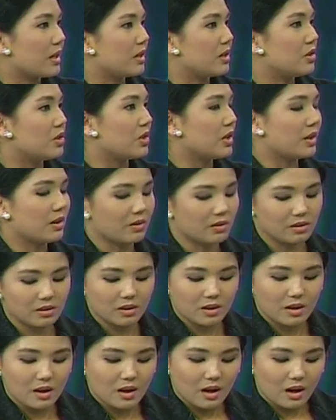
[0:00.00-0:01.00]
in general.
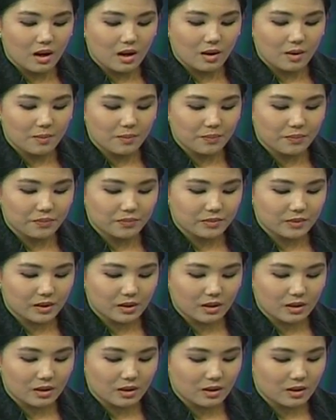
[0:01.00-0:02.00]

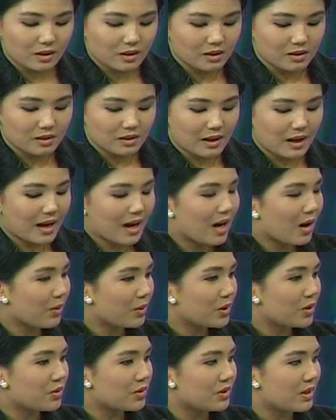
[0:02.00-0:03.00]
How would
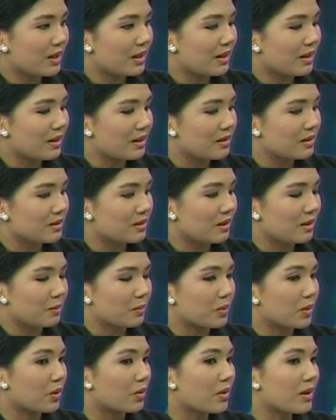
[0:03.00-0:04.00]
you say it has
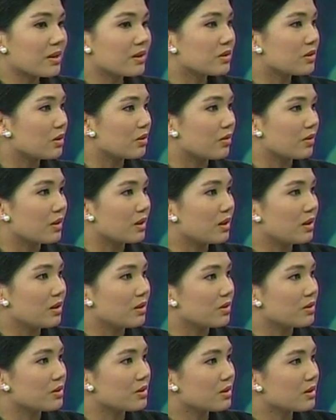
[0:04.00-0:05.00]
progressed over the
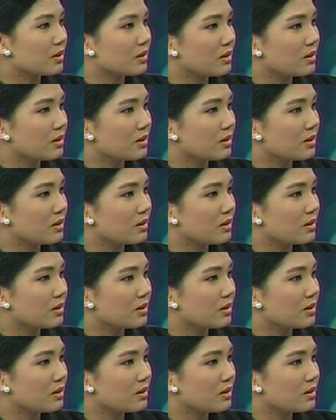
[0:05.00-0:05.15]
years?